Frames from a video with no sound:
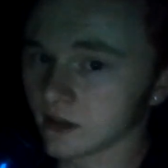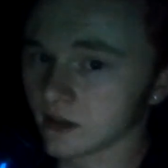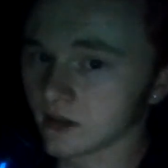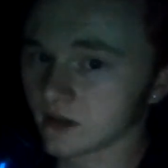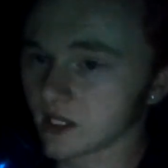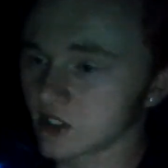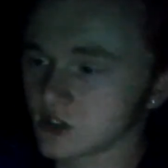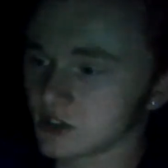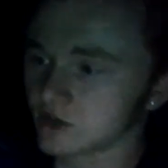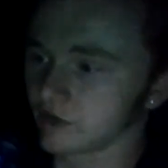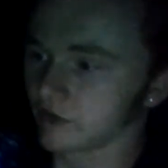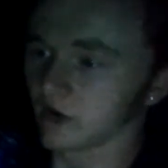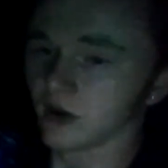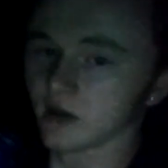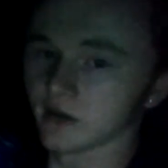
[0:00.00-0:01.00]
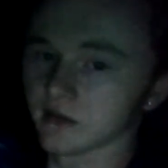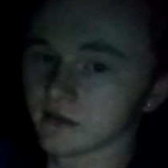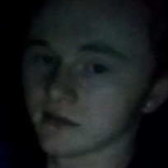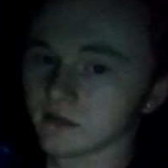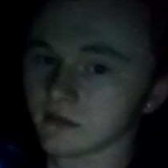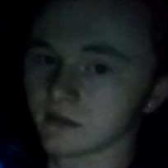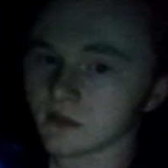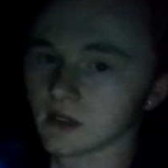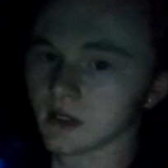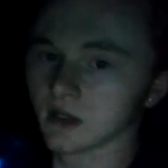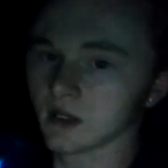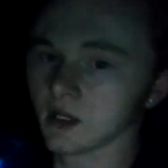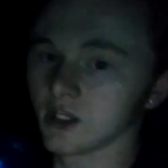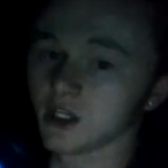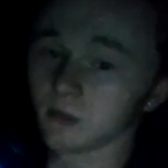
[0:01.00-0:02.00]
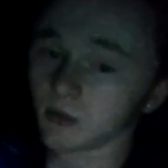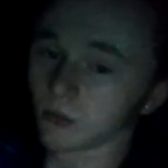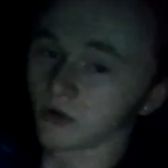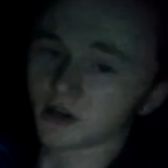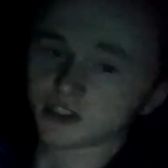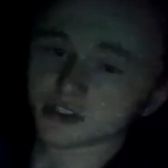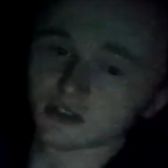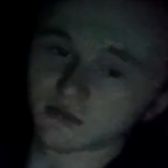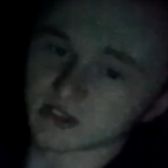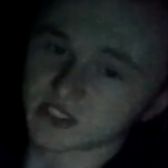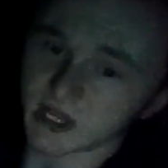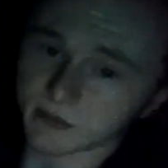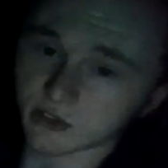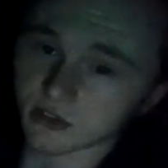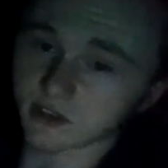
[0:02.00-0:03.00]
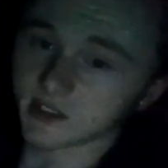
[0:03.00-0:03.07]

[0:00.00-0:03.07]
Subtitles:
That shit's fun. Number one, it's good reception.